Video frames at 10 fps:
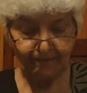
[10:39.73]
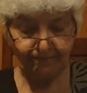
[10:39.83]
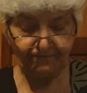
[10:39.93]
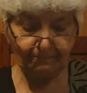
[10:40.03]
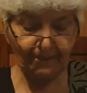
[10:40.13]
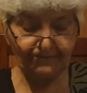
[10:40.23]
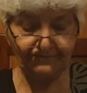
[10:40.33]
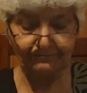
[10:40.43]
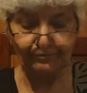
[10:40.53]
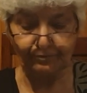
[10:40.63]
If the
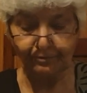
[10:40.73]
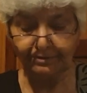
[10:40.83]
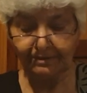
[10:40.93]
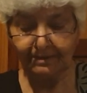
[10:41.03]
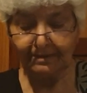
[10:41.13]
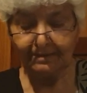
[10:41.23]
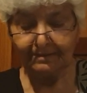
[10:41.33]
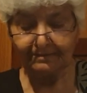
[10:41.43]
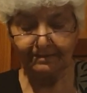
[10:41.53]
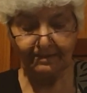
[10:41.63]
master were good,
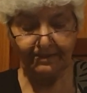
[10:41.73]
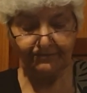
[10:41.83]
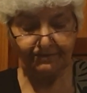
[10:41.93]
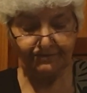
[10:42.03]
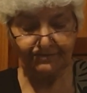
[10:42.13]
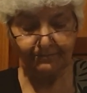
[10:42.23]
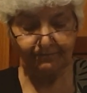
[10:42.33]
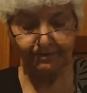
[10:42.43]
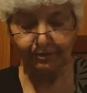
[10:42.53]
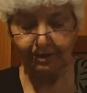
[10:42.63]
the relationship
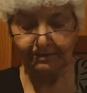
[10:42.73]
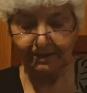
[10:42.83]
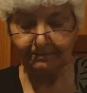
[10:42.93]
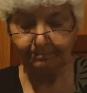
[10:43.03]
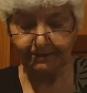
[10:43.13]
were not that